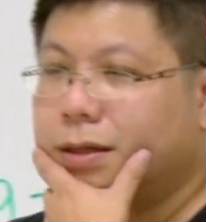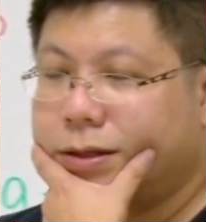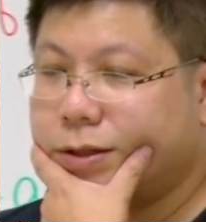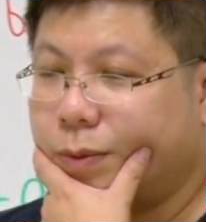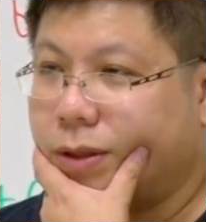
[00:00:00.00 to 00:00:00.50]

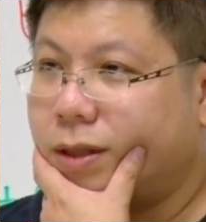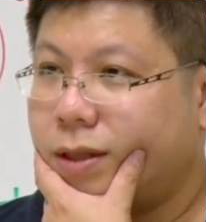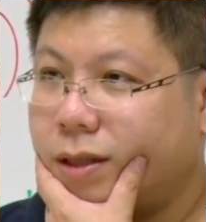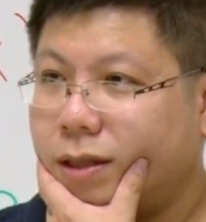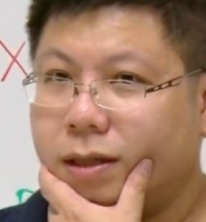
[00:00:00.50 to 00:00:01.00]
This one.
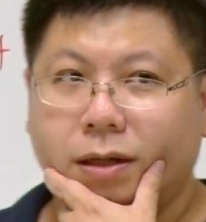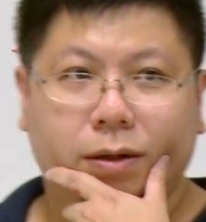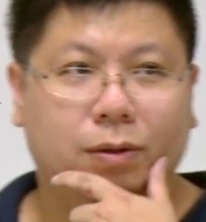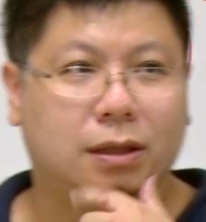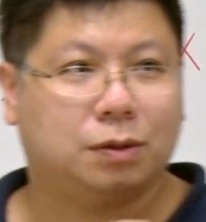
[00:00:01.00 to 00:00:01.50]

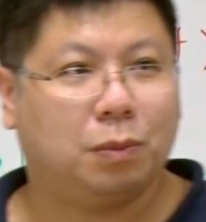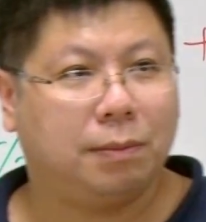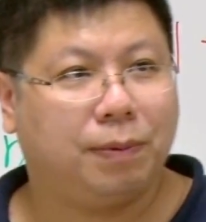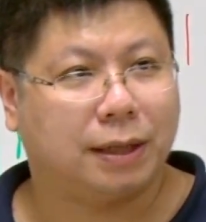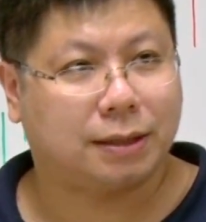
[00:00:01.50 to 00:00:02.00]
What is
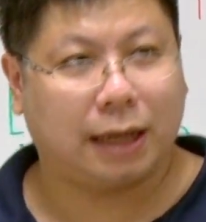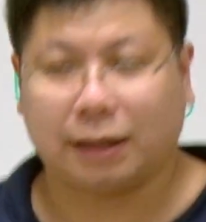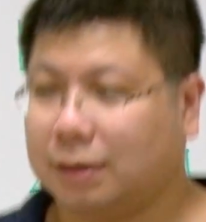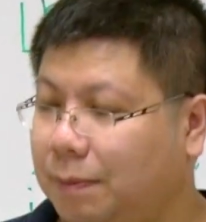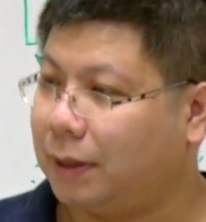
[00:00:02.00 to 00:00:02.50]
1 plus
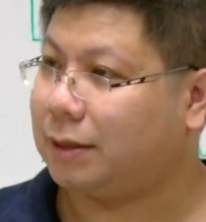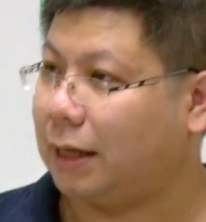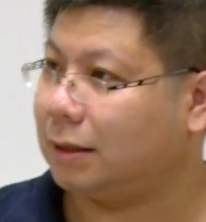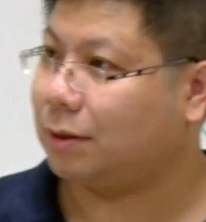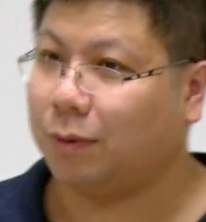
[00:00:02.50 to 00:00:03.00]
x
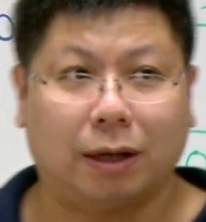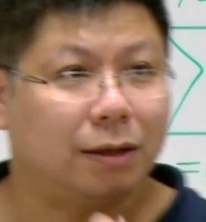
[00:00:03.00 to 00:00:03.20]
squared?